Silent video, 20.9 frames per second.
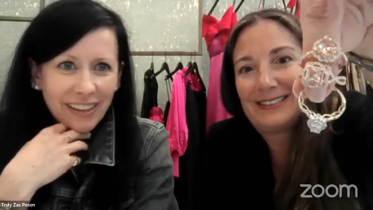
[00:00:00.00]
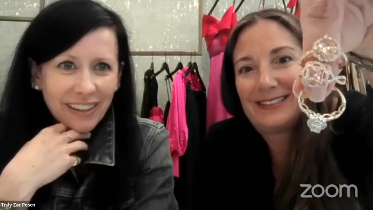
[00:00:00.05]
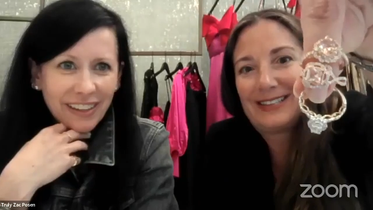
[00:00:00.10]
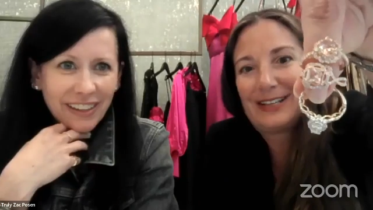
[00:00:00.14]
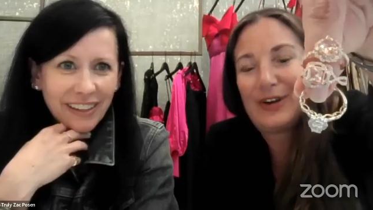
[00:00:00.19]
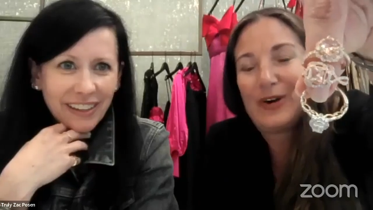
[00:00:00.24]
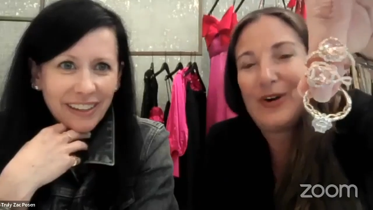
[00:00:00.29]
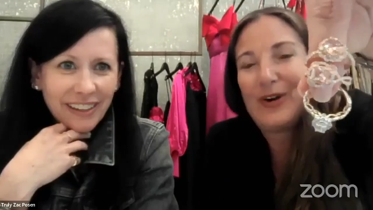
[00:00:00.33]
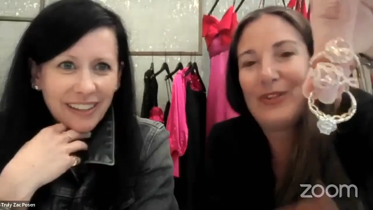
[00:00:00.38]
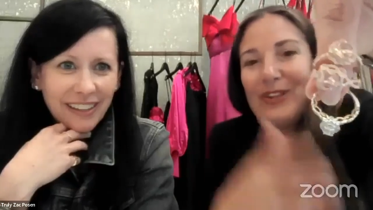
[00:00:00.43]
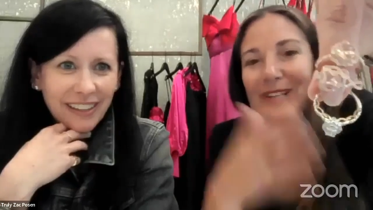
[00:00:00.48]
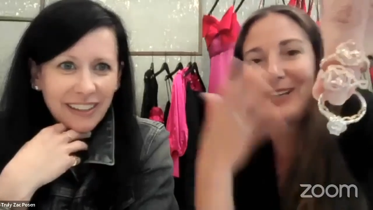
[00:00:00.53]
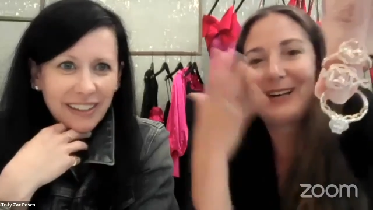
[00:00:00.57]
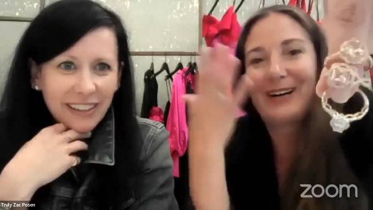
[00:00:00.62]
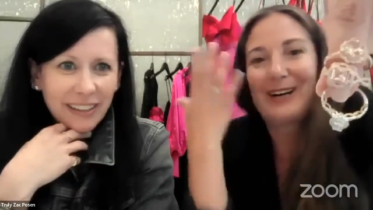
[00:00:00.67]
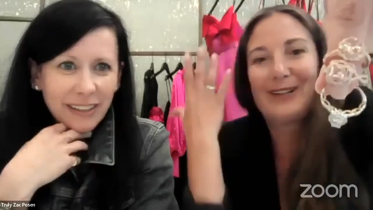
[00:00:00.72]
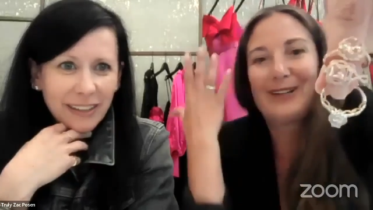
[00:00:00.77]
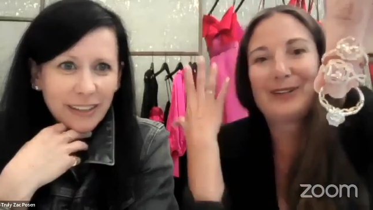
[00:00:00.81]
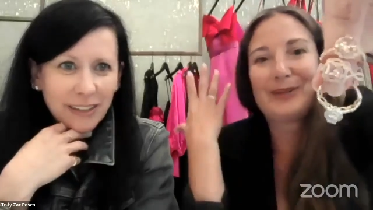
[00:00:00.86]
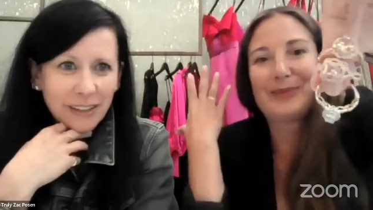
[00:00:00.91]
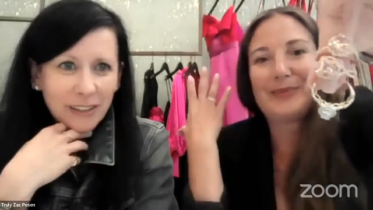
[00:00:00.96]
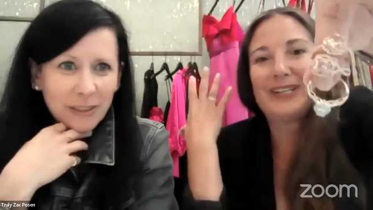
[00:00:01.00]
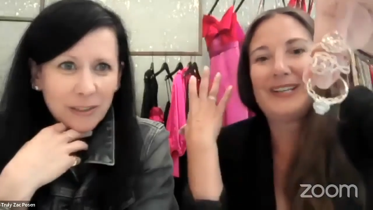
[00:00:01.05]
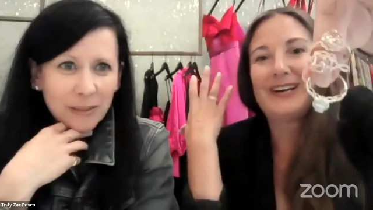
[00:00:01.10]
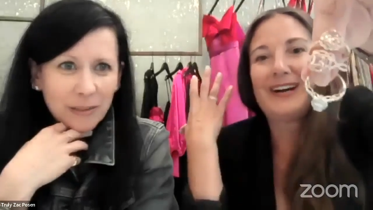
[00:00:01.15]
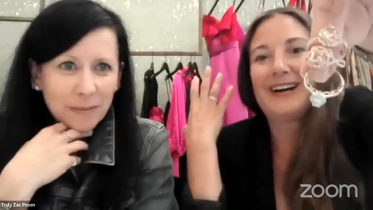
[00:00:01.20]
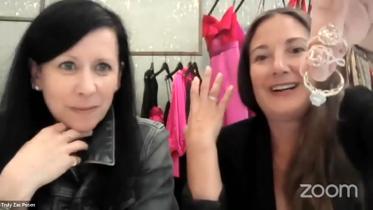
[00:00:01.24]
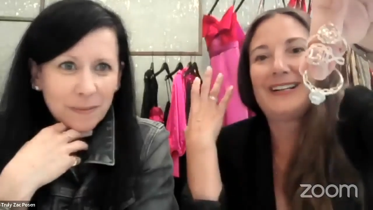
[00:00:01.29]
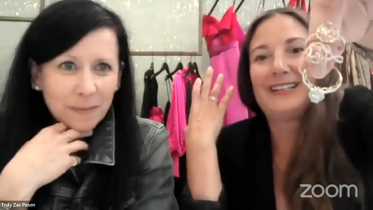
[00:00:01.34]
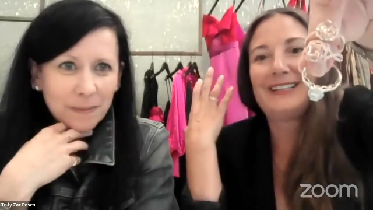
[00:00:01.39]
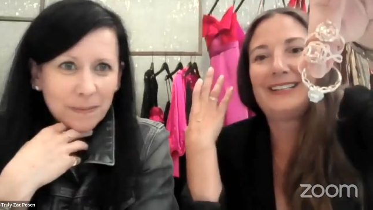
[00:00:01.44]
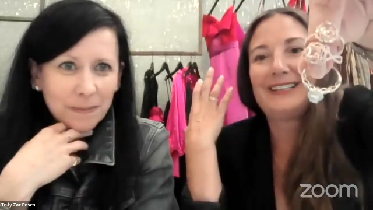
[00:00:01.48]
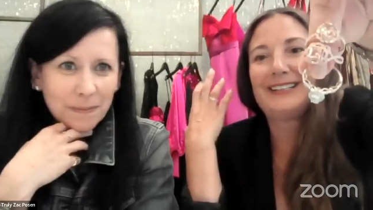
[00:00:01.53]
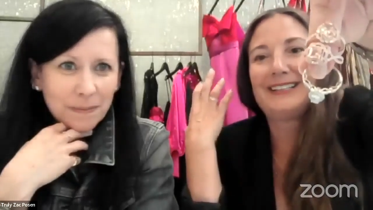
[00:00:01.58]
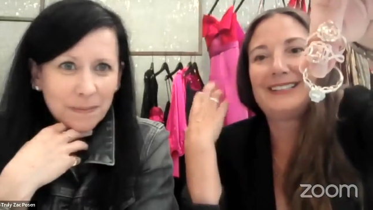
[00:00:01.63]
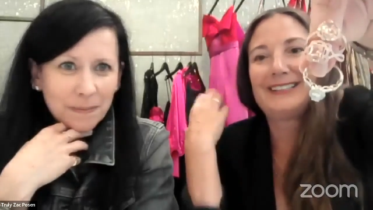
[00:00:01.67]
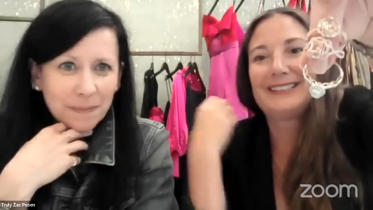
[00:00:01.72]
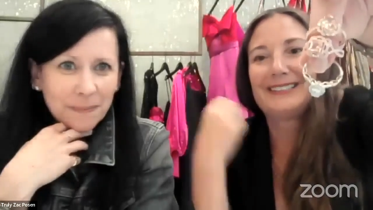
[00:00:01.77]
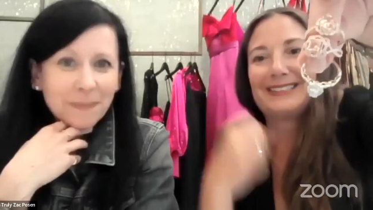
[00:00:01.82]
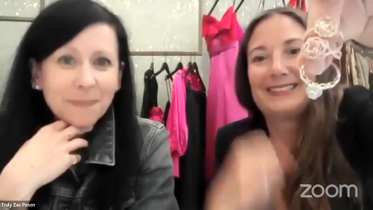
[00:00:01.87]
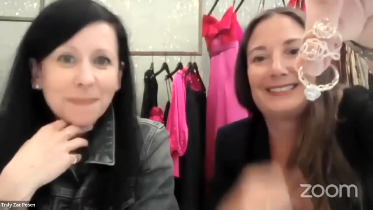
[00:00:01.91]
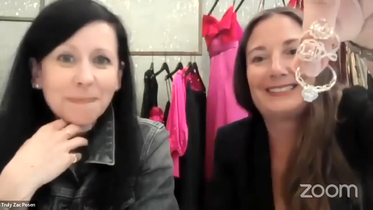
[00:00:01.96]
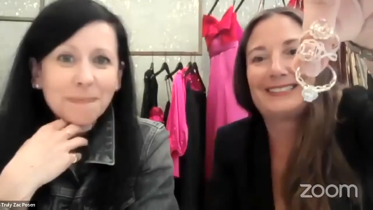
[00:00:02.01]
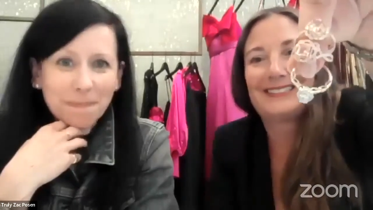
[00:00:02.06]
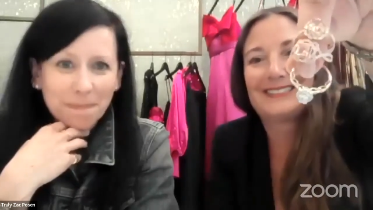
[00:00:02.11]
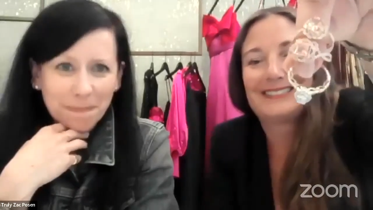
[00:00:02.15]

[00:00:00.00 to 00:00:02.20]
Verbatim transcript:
Speaker 1: and all the color behind us